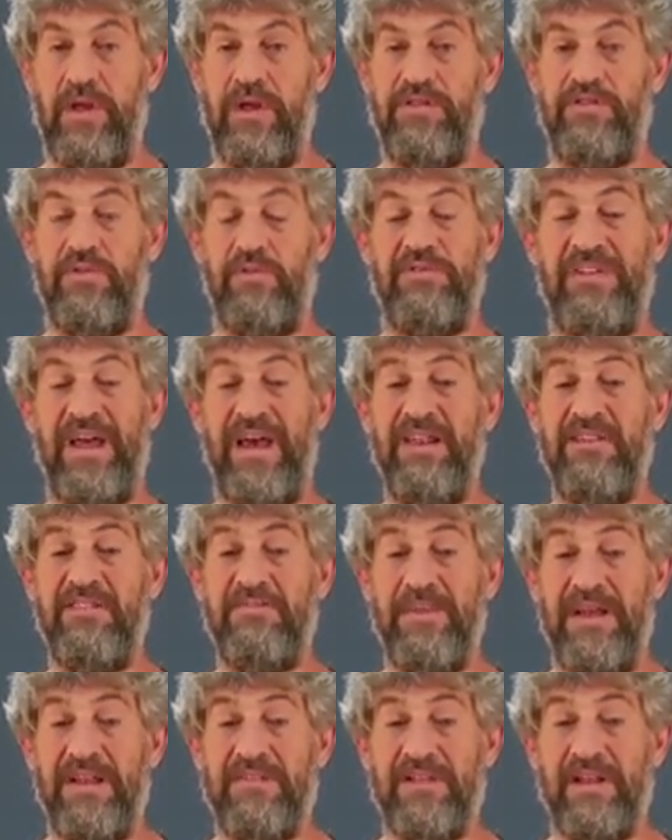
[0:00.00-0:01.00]
So that is
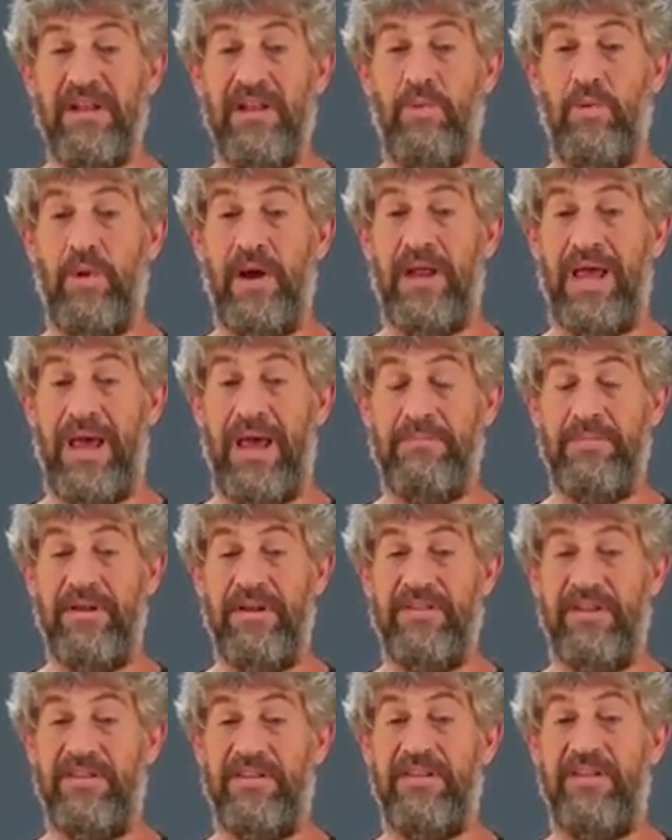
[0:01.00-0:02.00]
basically what
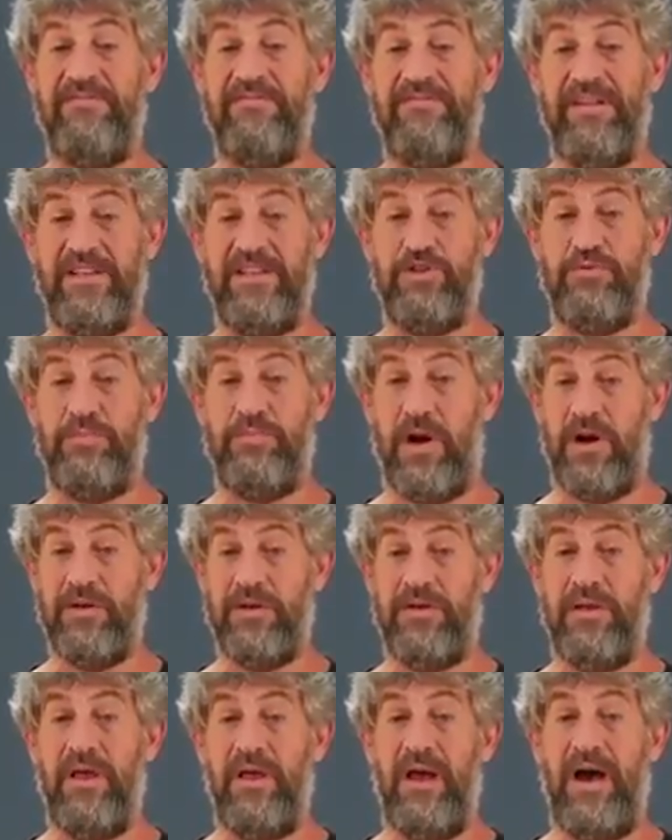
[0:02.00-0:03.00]
happens in the fetch
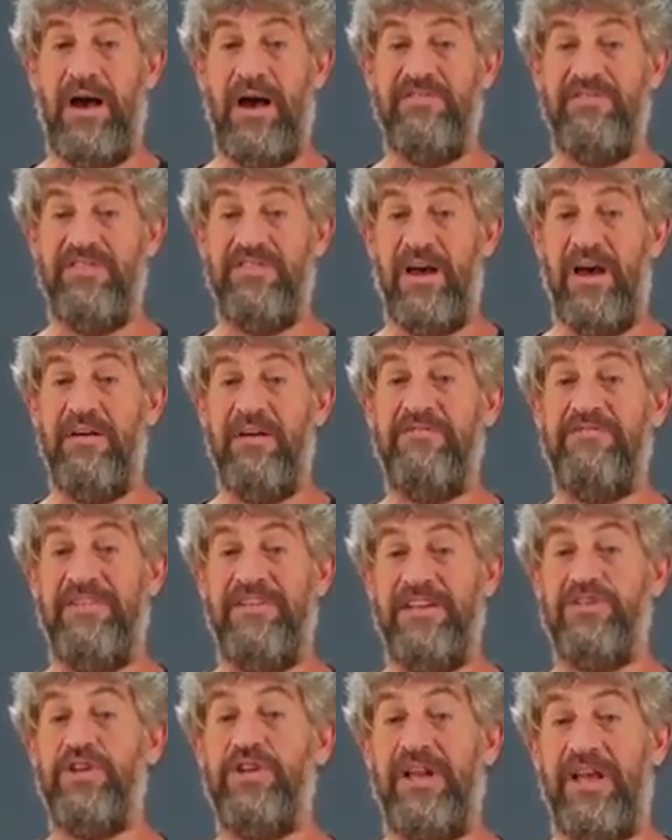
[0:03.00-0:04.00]
part of the
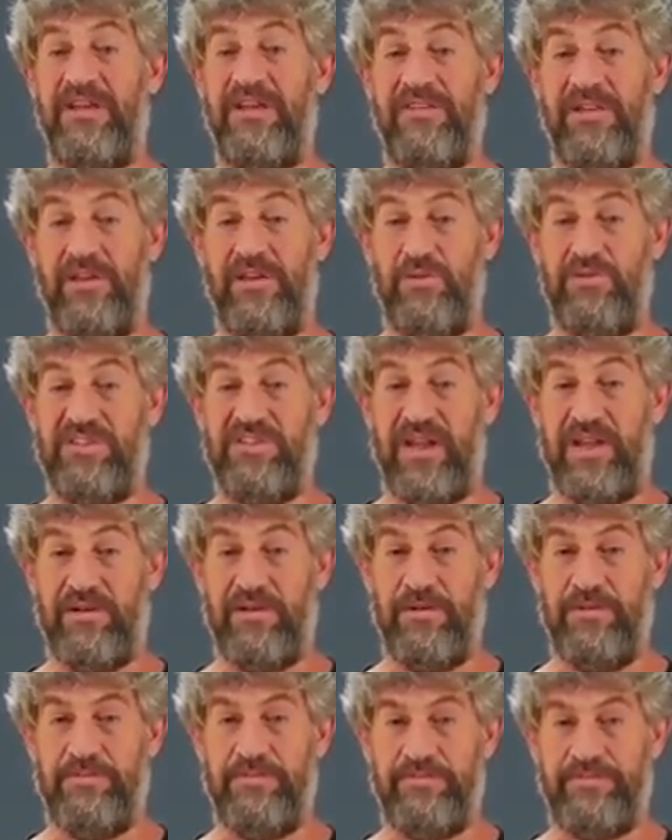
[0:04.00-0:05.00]
fetch and execute
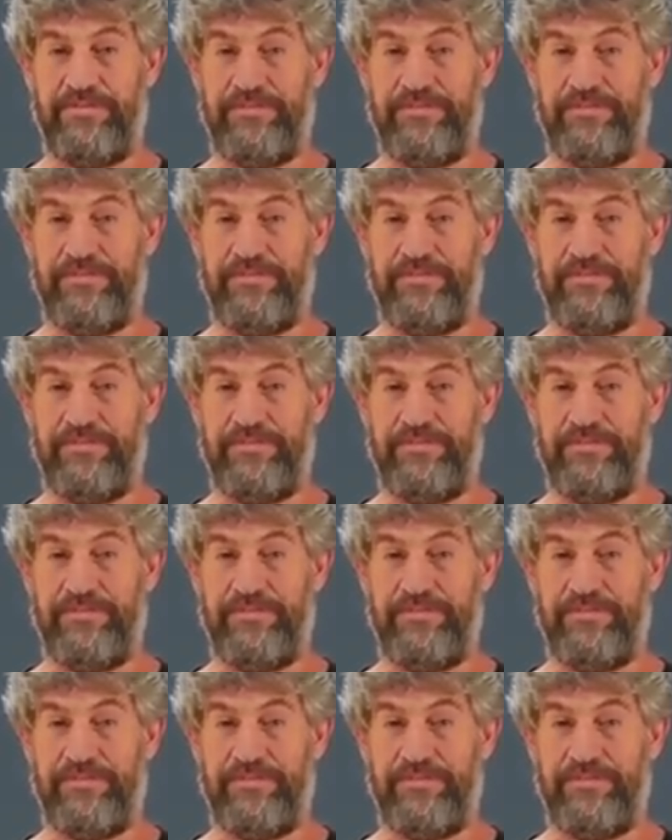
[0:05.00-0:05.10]
cycle.